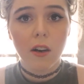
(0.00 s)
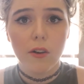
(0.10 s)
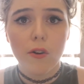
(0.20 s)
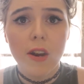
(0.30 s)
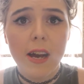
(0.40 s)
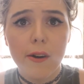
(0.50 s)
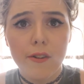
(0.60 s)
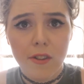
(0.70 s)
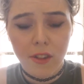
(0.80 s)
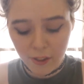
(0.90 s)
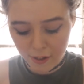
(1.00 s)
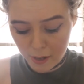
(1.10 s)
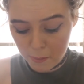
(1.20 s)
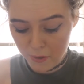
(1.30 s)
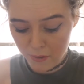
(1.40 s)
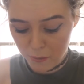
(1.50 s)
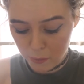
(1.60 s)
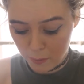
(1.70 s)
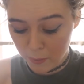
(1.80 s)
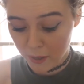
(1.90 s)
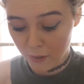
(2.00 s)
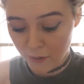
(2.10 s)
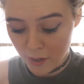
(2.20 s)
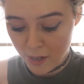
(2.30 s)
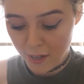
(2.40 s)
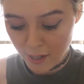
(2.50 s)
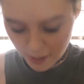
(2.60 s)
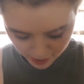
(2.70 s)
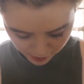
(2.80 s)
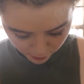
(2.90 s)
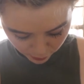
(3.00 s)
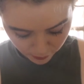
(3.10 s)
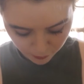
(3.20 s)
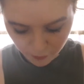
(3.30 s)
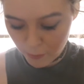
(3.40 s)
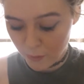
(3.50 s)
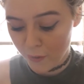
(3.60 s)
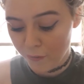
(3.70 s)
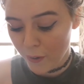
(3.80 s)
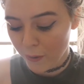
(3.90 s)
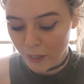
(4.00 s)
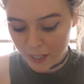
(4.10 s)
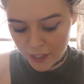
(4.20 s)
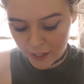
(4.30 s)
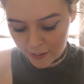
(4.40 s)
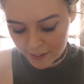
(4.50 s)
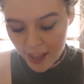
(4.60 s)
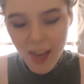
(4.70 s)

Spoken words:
I don't know how I did that. I think I missed this one because it sort of fit with the foiled eyeshadows.